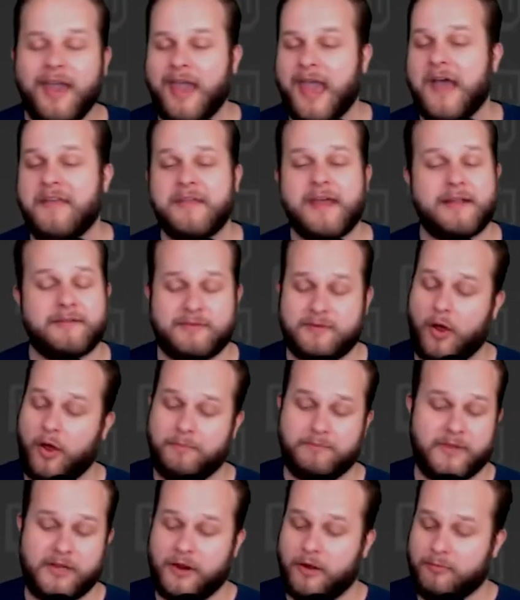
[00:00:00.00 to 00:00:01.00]
And then
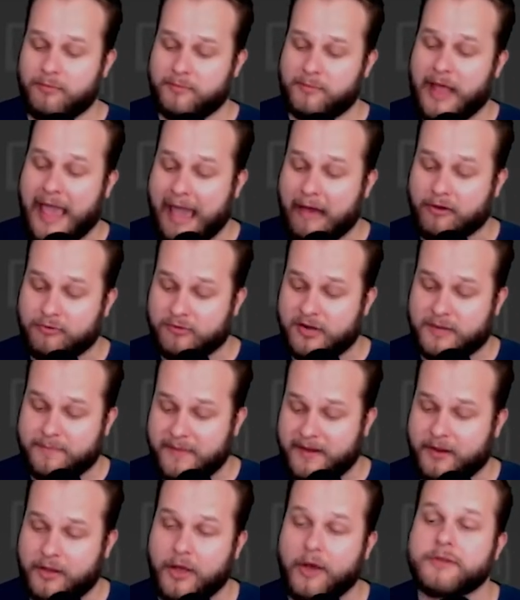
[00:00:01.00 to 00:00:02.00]
Alan
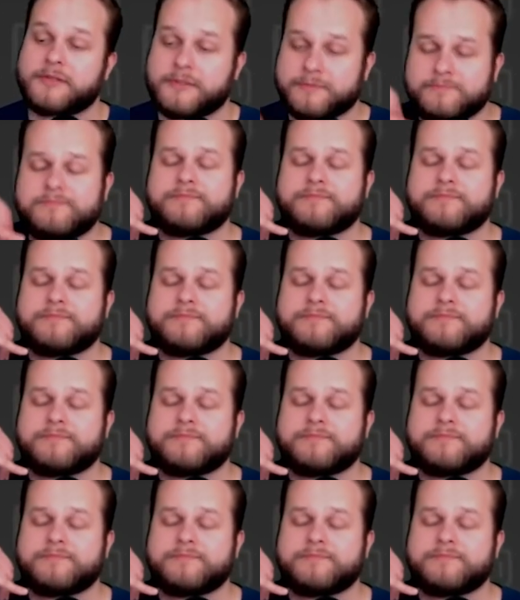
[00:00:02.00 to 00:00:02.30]
Rickman goes,